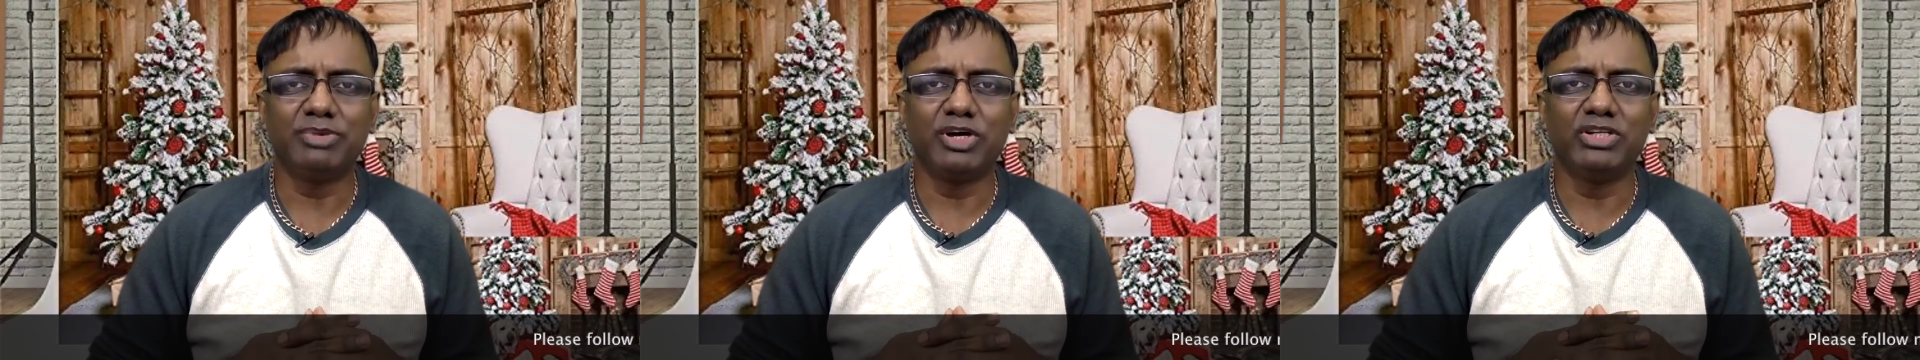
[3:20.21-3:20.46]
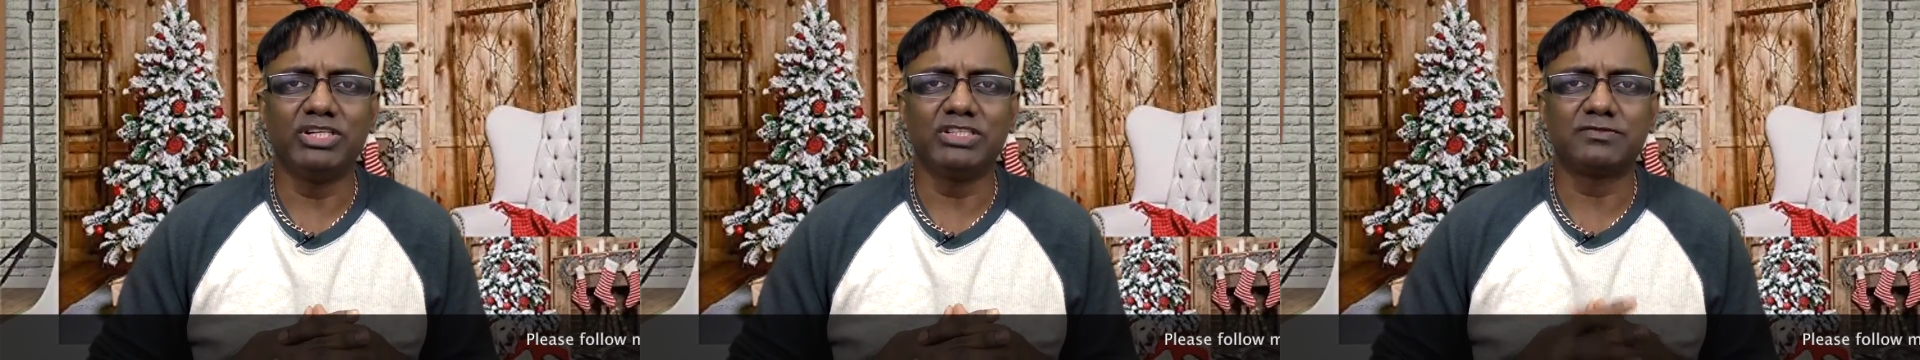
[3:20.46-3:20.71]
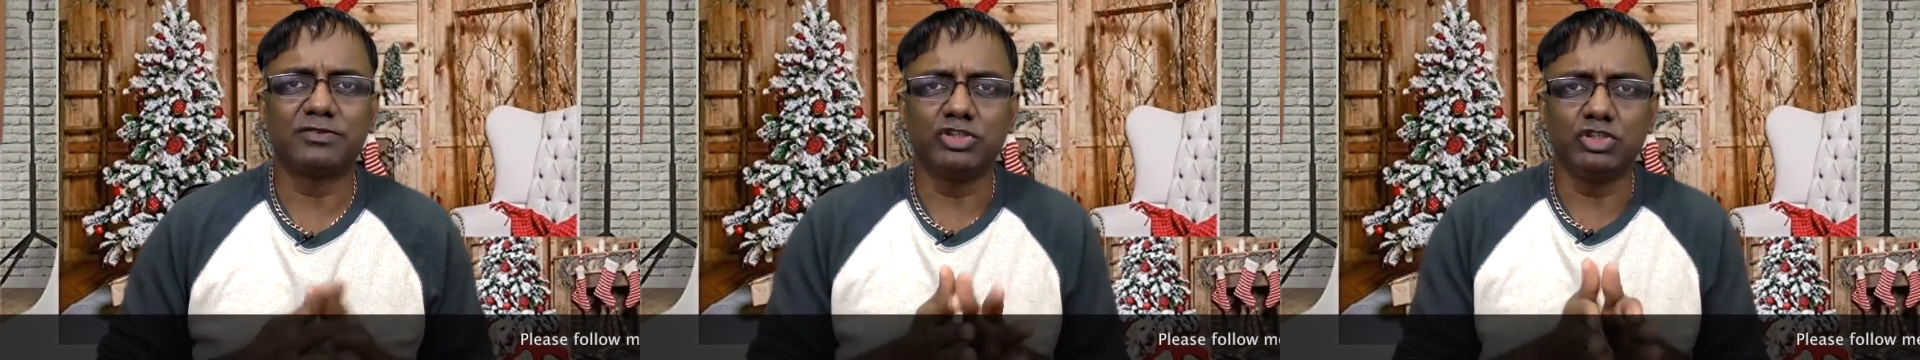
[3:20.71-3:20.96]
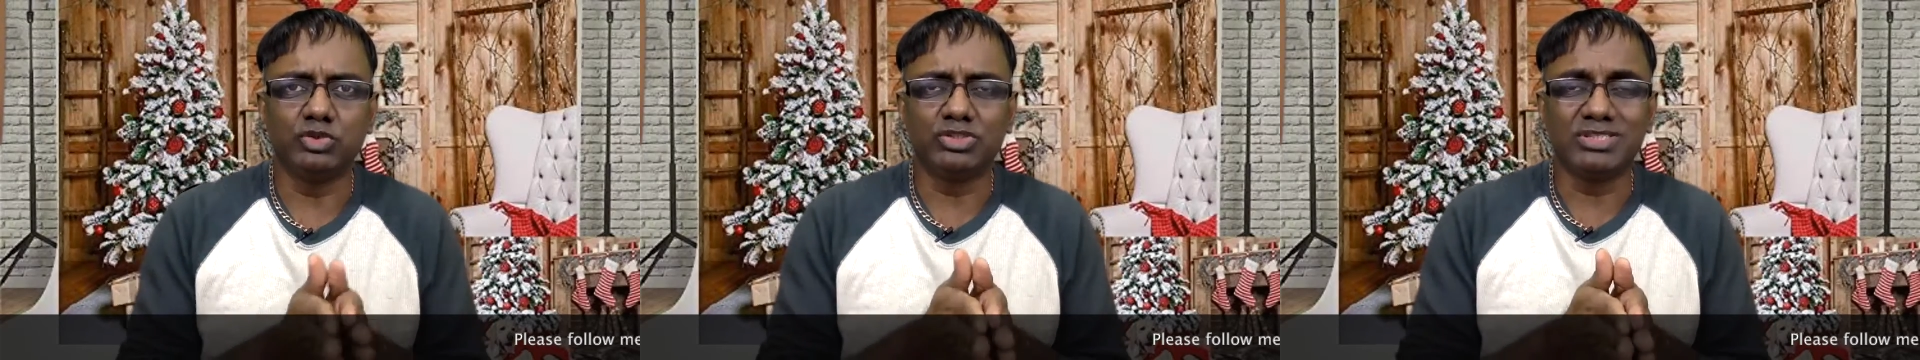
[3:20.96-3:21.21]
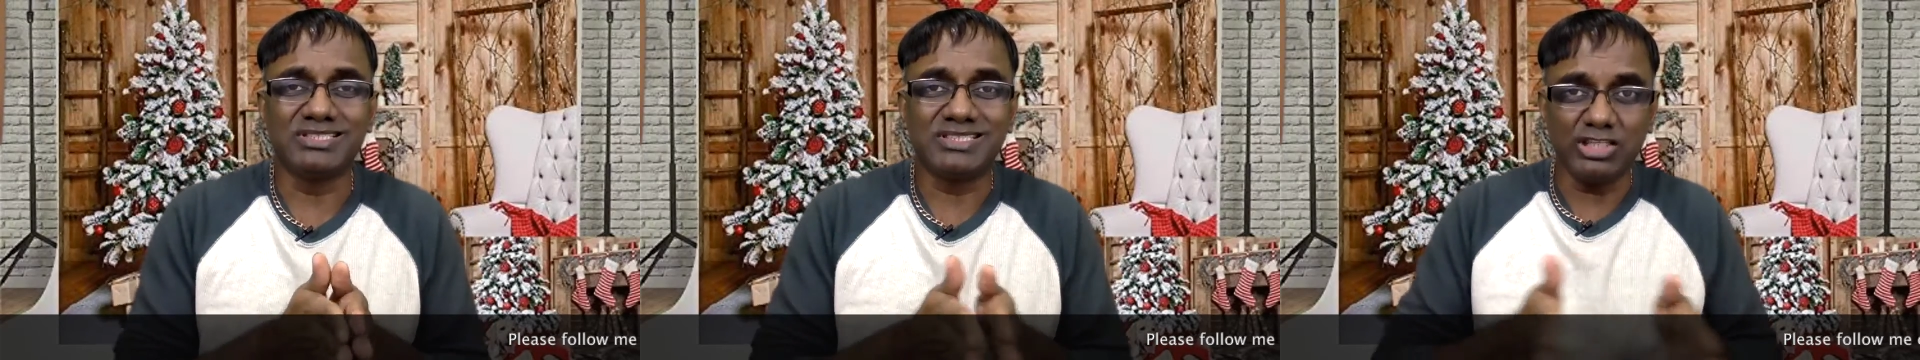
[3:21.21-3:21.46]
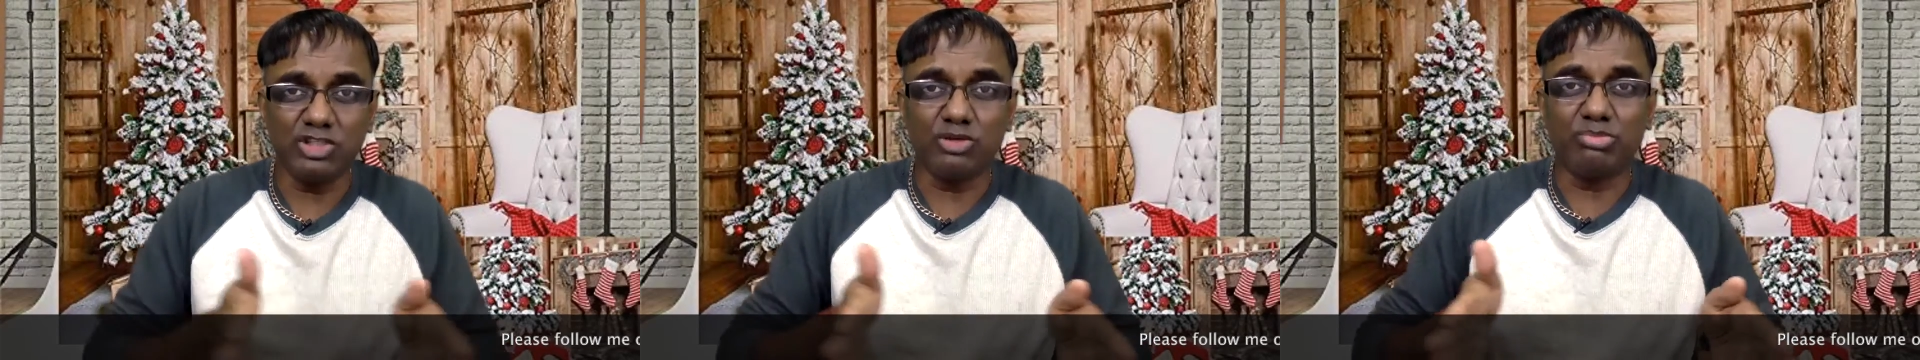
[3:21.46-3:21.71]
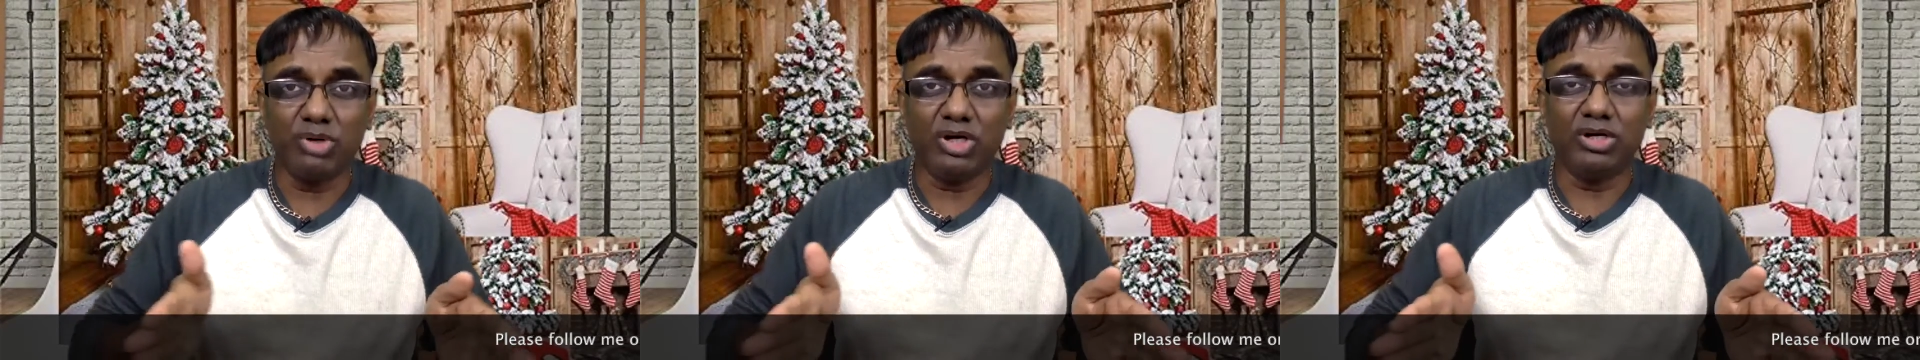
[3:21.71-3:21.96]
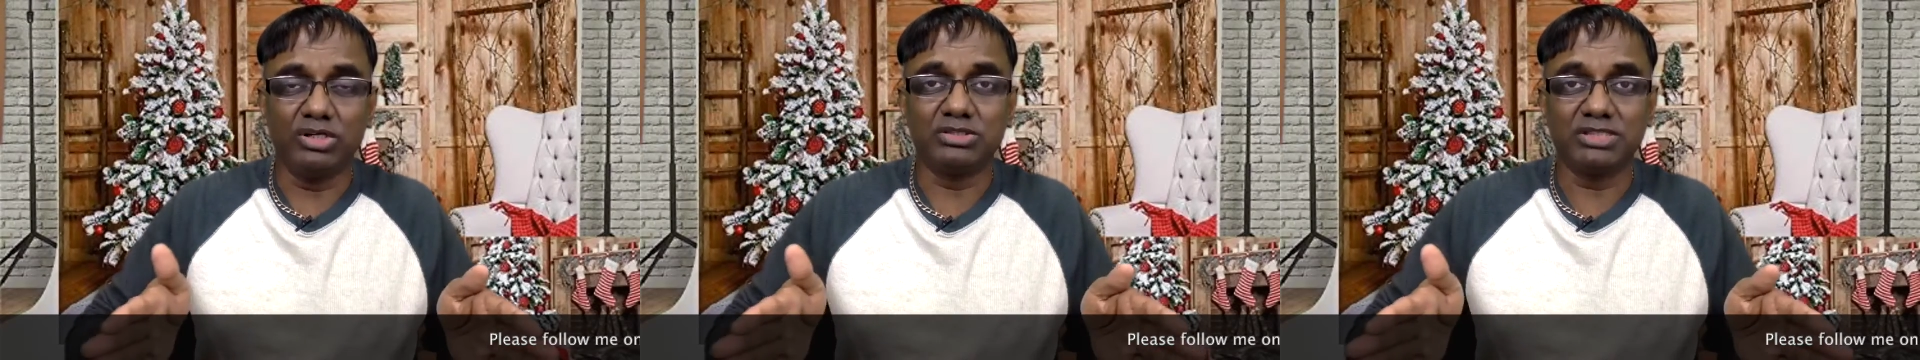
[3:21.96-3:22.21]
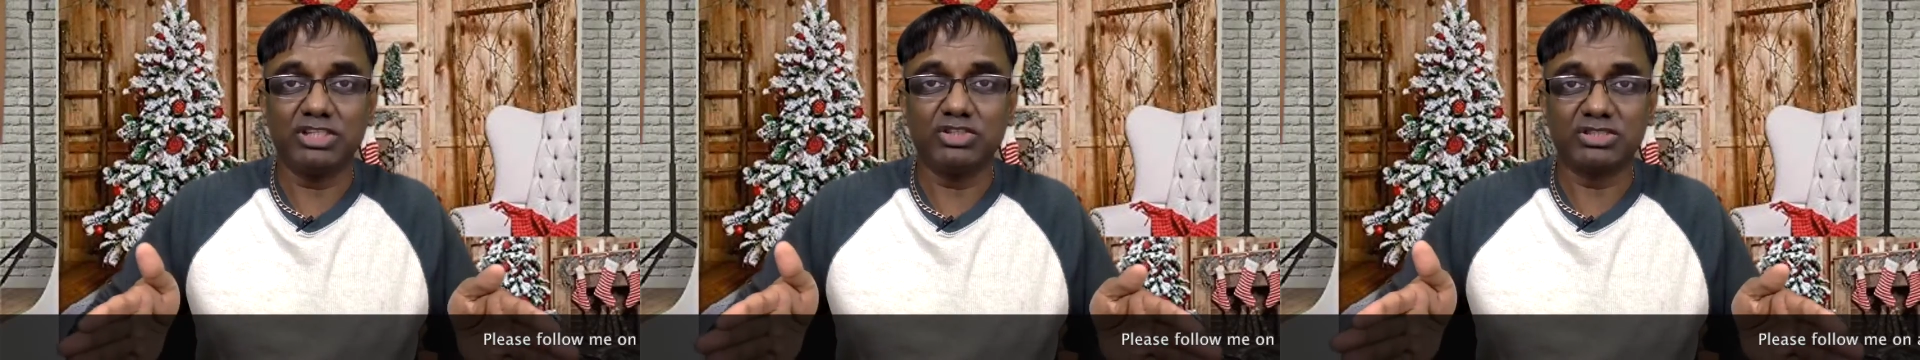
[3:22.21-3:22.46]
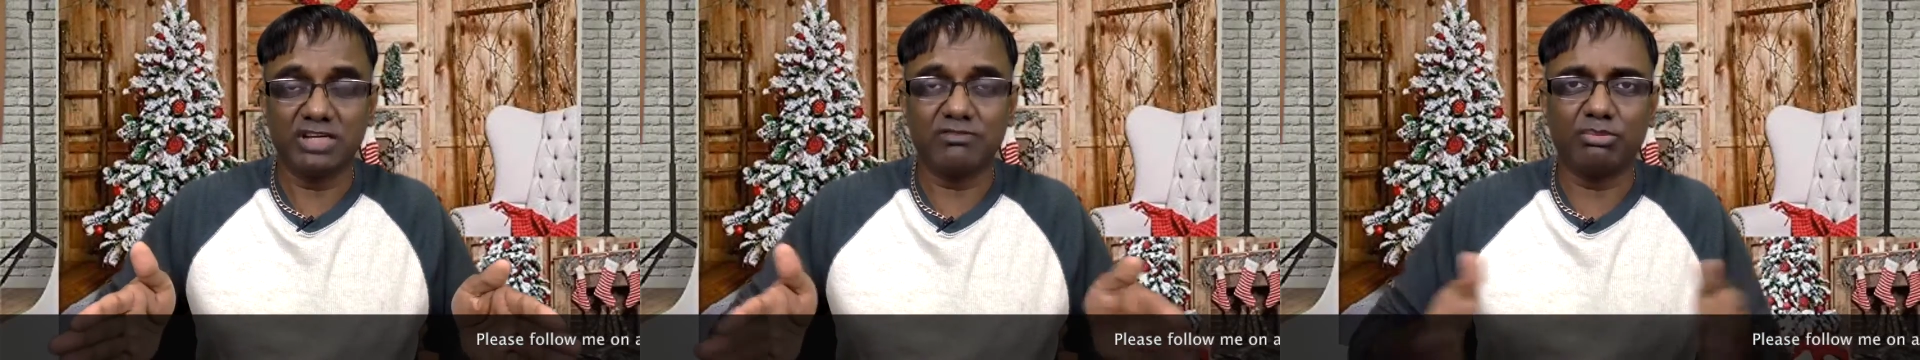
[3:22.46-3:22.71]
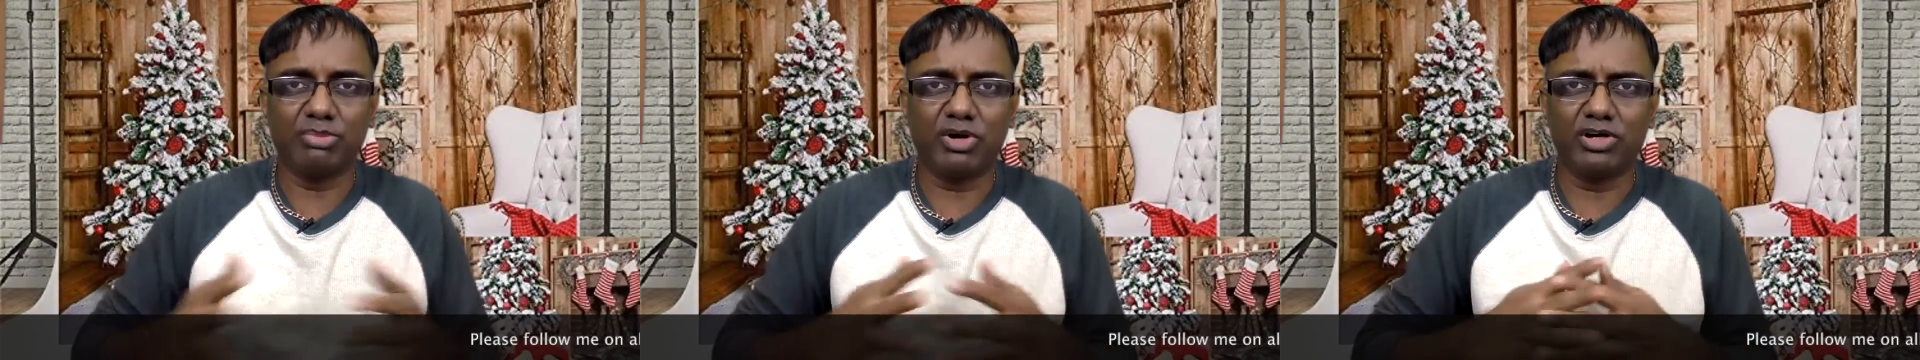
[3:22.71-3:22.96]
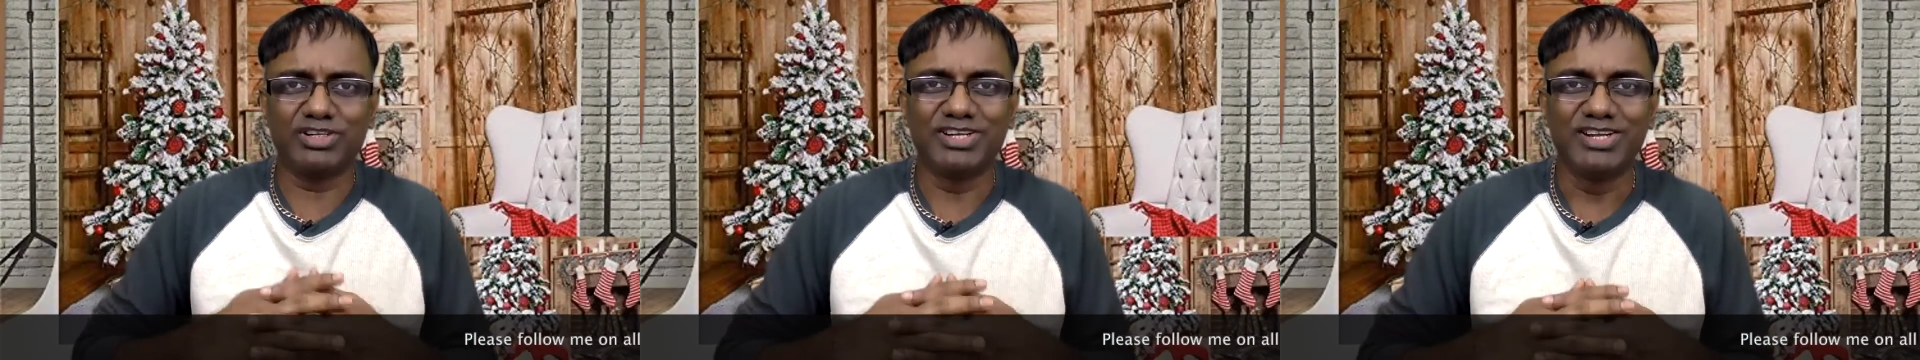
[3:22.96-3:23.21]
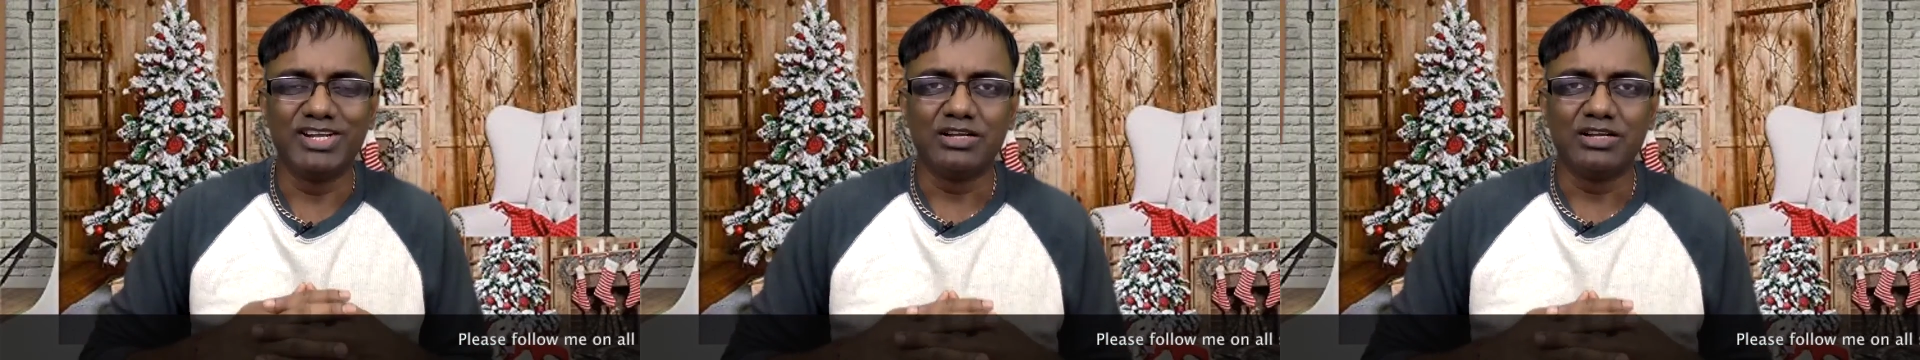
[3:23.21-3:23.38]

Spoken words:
point is for you to set yourself apart